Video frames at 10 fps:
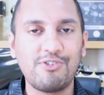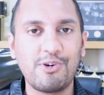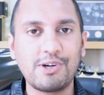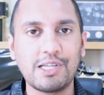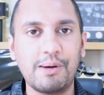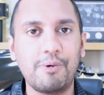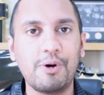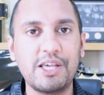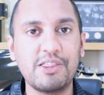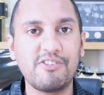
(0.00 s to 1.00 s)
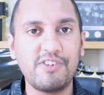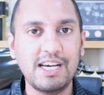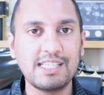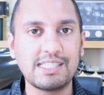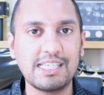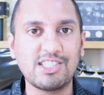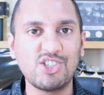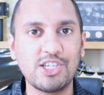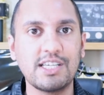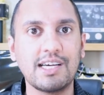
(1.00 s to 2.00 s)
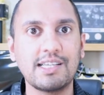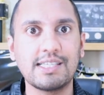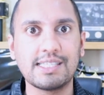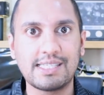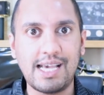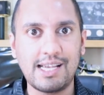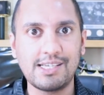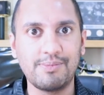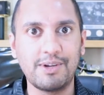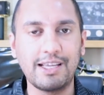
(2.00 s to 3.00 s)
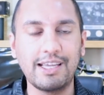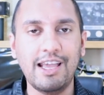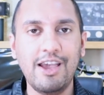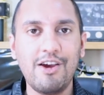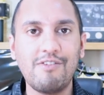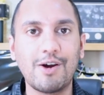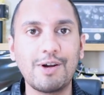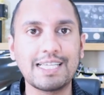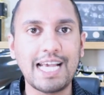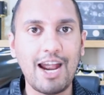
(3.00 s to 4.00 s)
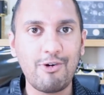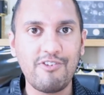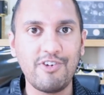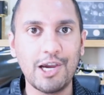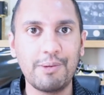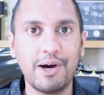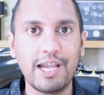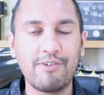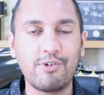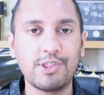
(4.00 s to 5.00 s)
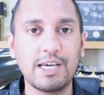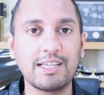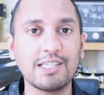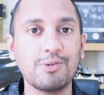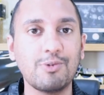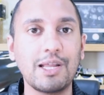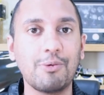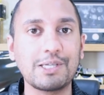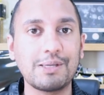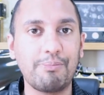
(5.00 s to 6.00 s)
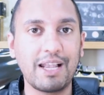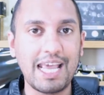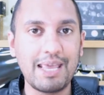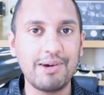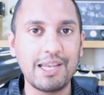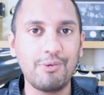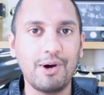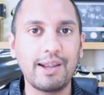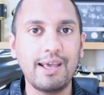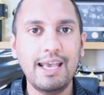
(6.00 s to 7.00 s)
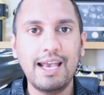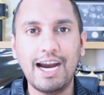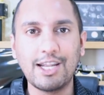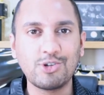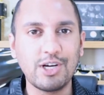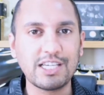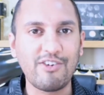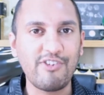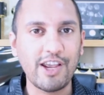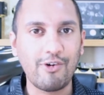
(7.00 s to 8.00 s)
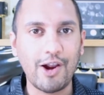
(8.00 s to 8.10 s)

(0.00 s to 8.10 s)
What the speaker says: for example, in the first season, she is understandably very terrified by everything, doesn't really want to blame anyone, and is trying to figure